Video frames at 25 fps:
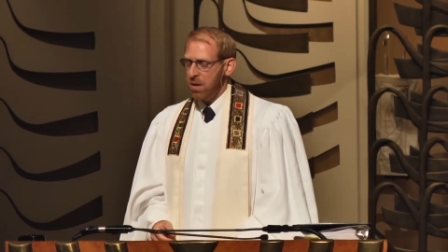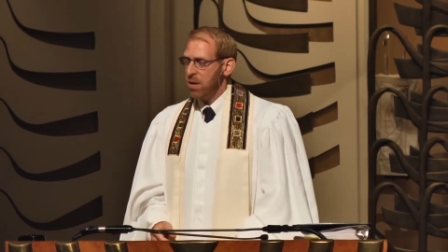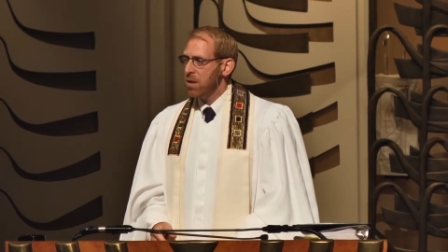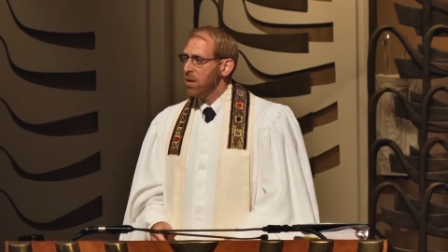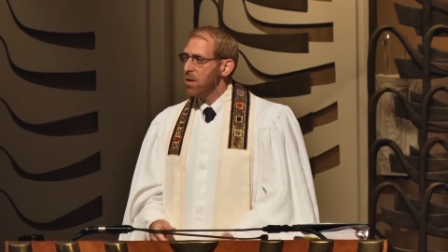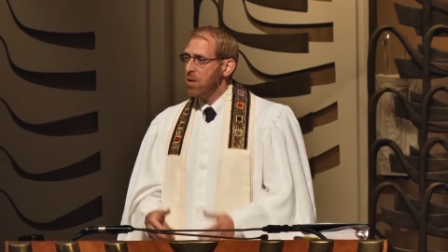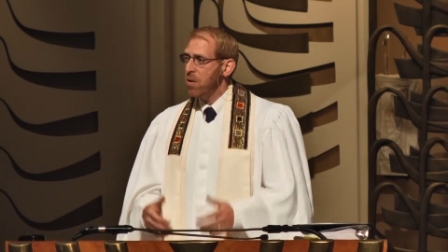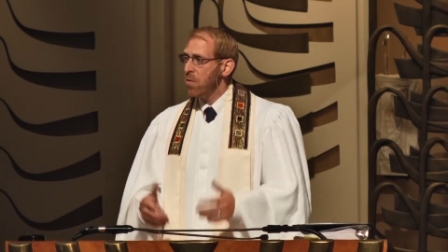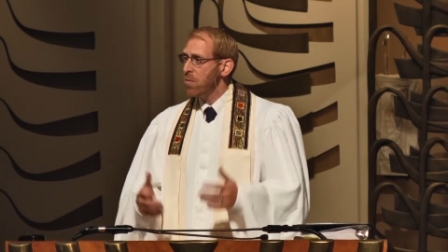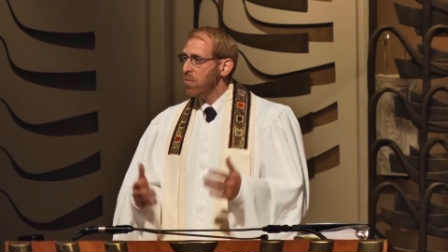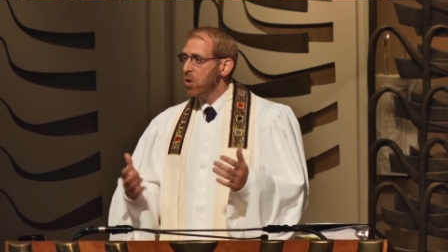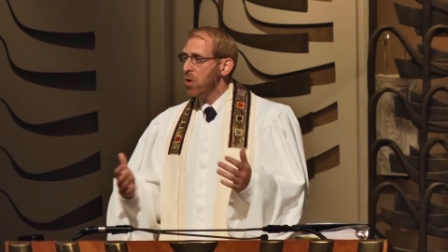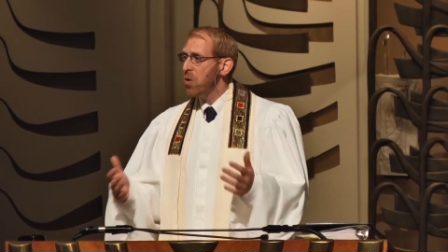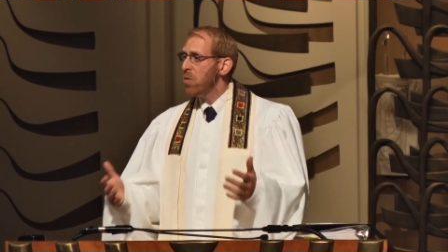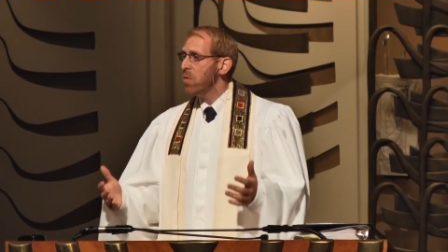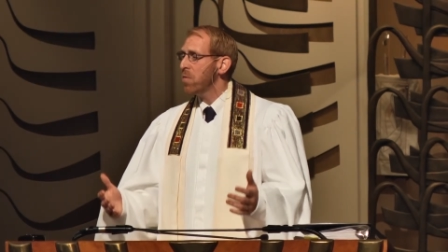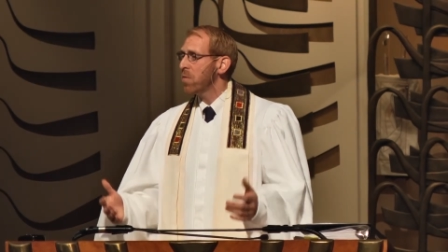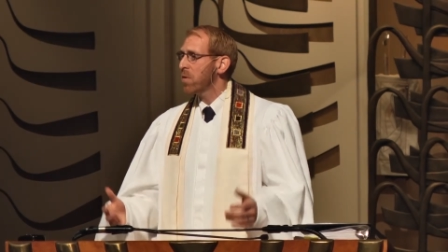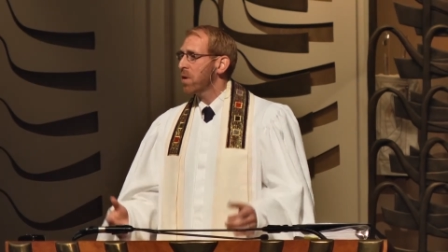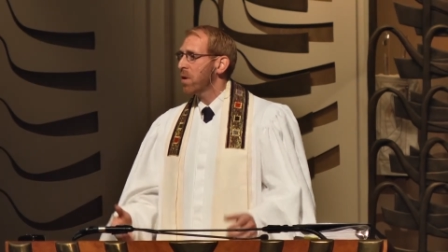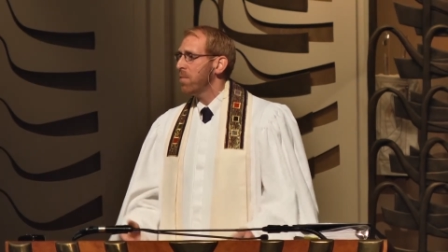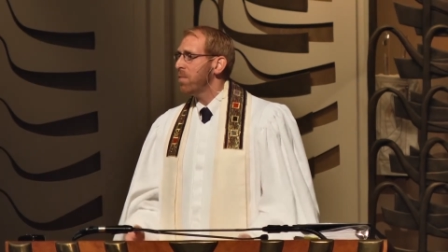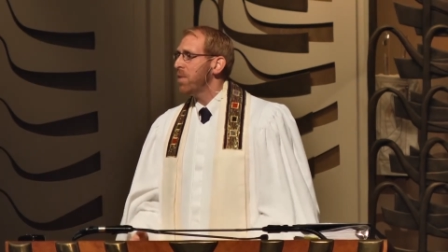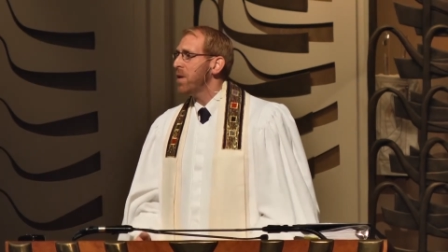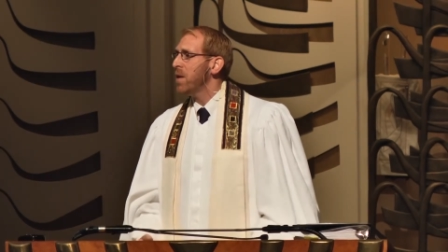so
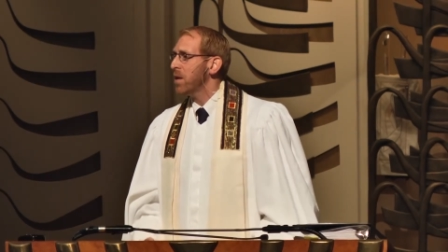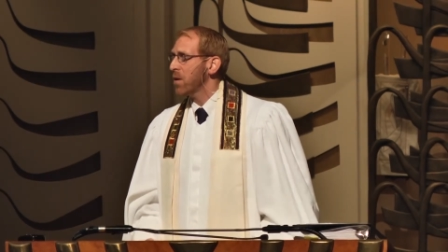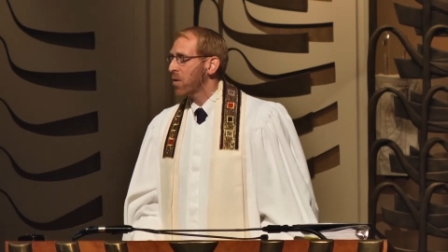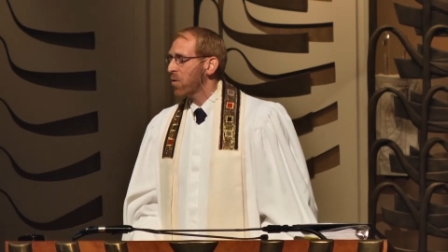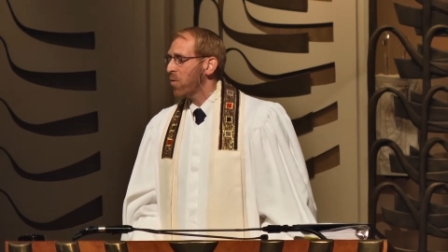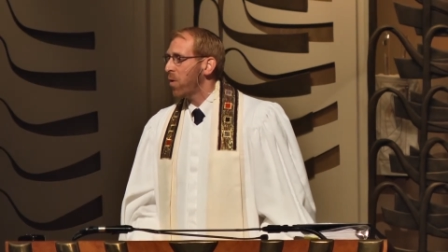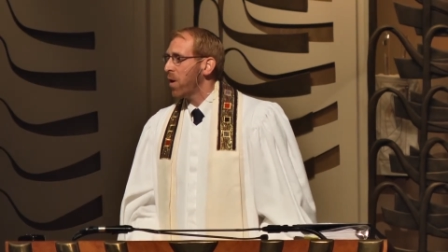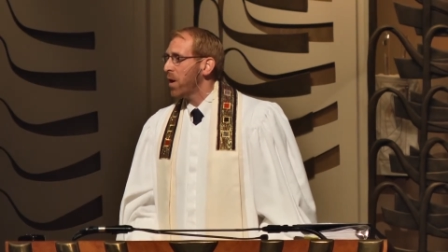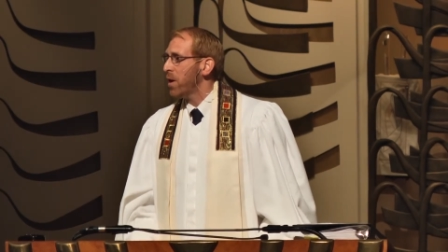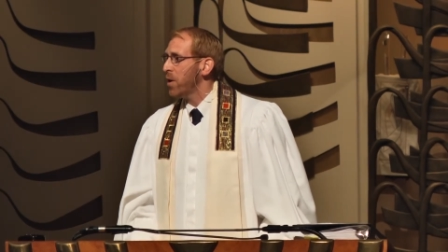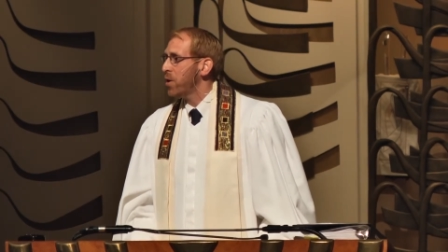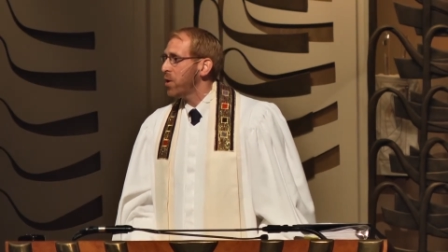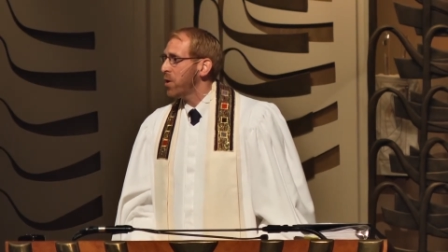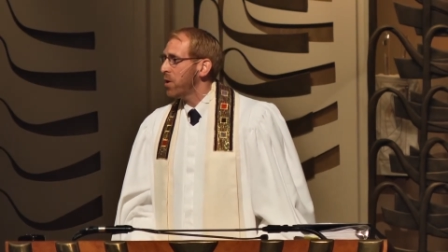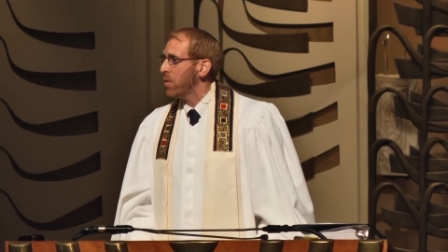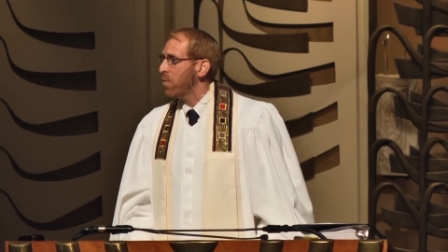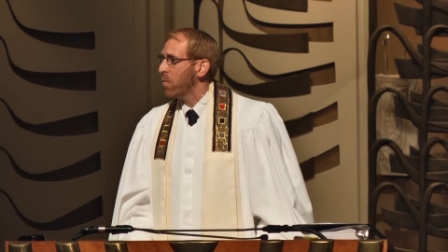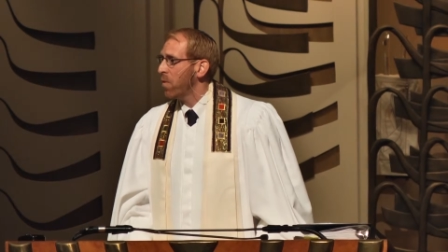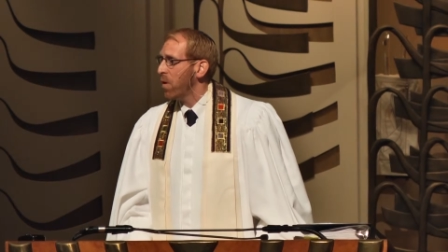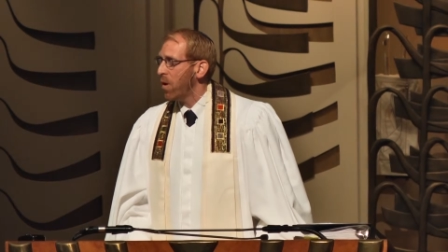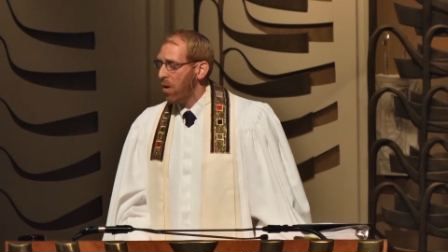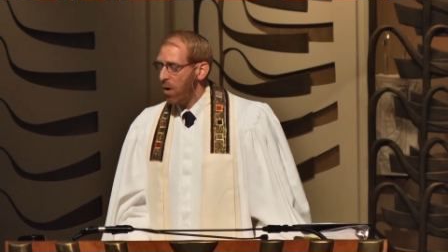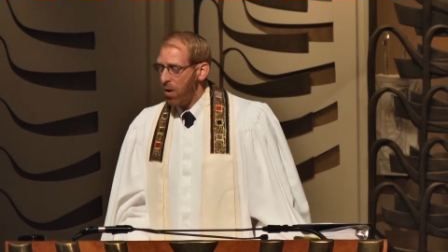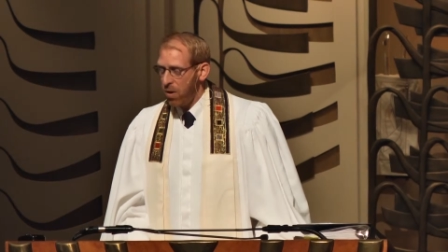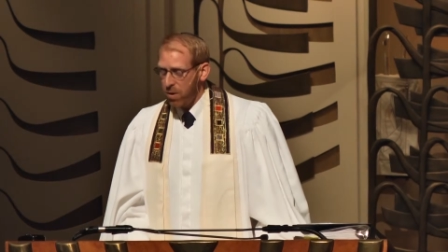too can be the question,
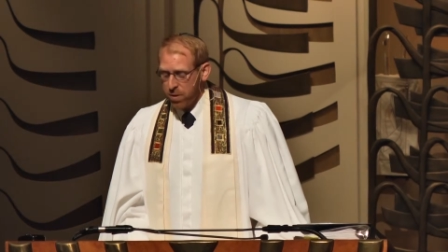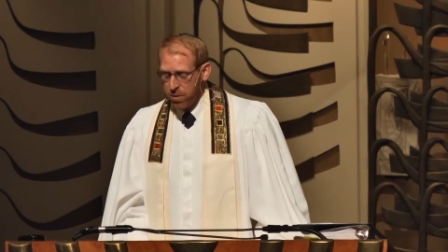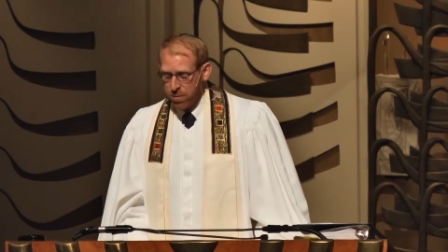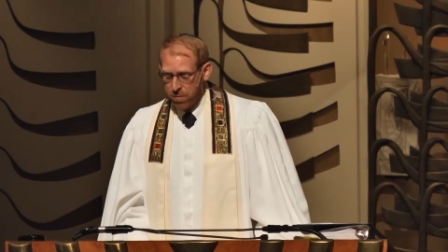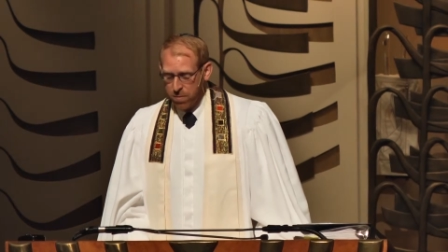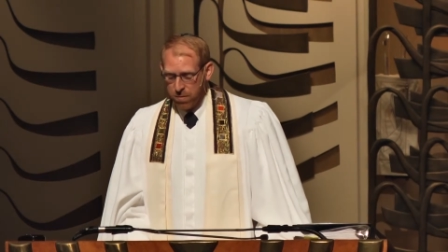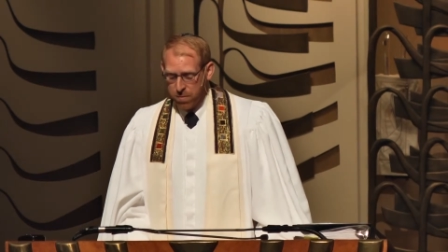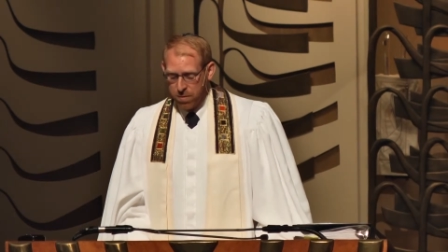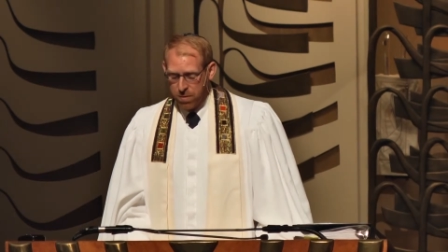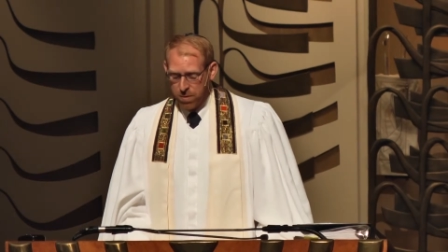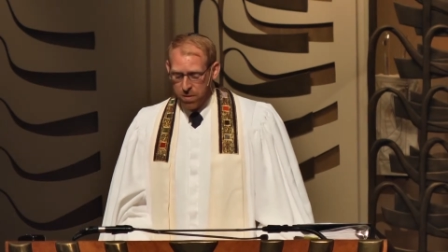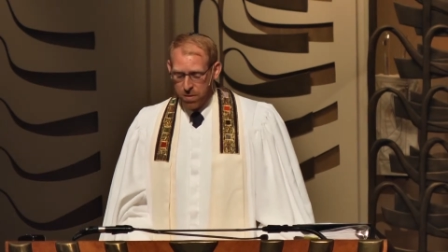Where are you?